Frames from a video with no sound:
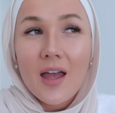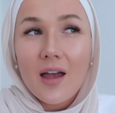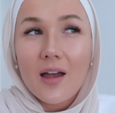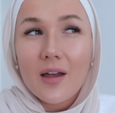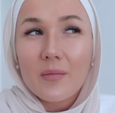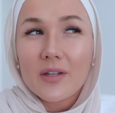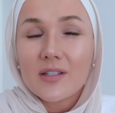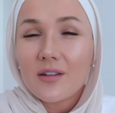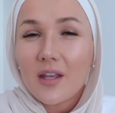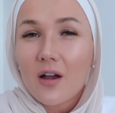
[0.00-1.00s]

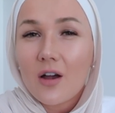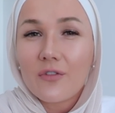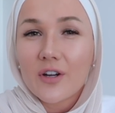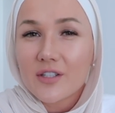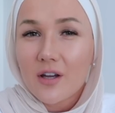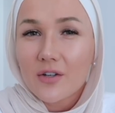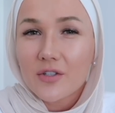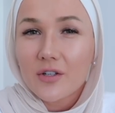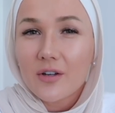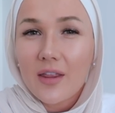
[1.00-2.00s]
until they call for a
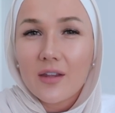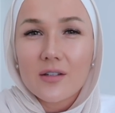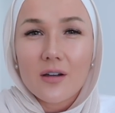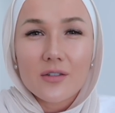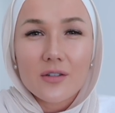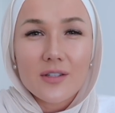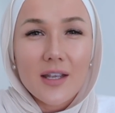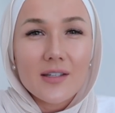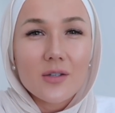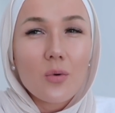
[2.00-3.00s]
doctor, and the doctor
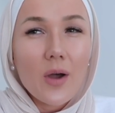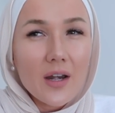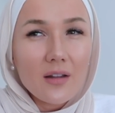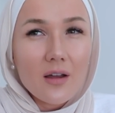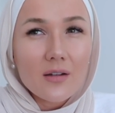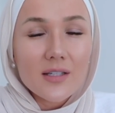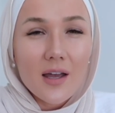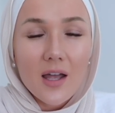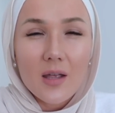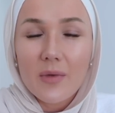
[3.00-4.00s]
takes quite a long
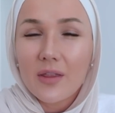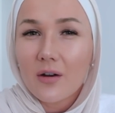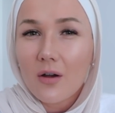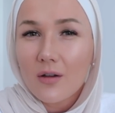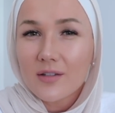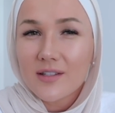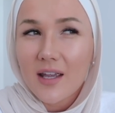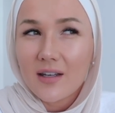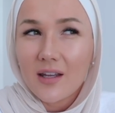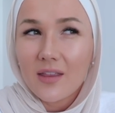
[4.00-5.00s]
time, and they're all
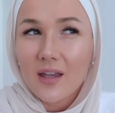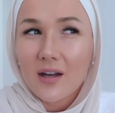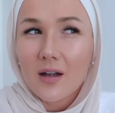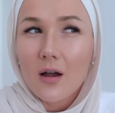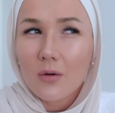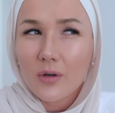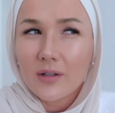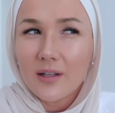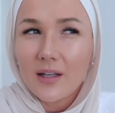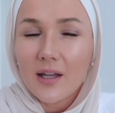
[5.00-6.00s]
standing there
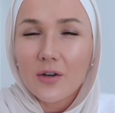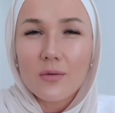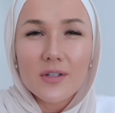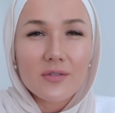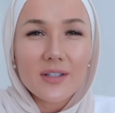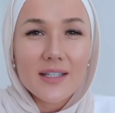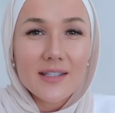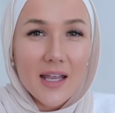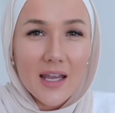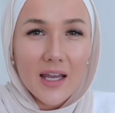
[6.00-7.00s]
awkwardly, like no one's really
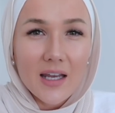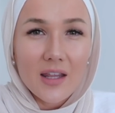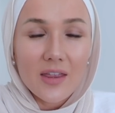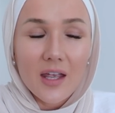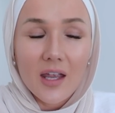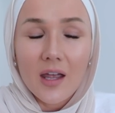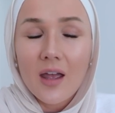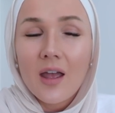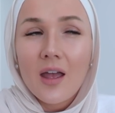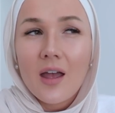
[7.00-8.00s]
saying anything.
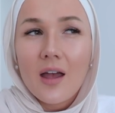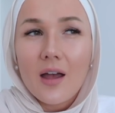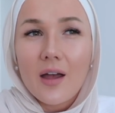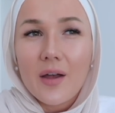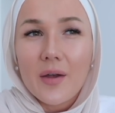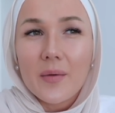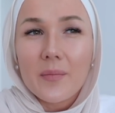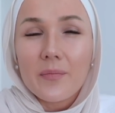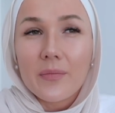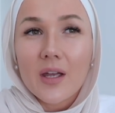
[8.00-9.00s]

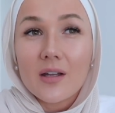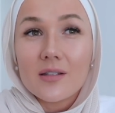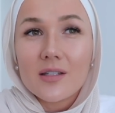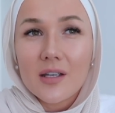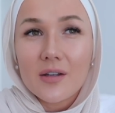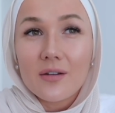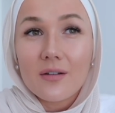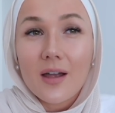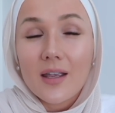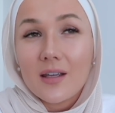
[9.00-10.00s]

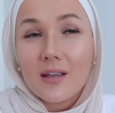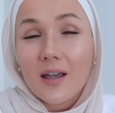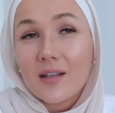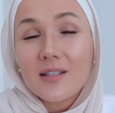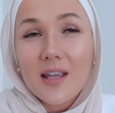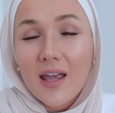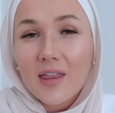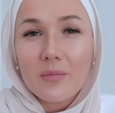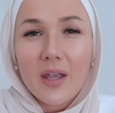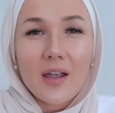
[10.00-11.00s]
Until I see
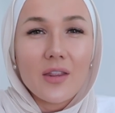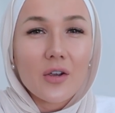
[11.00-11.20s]
Haitham behind the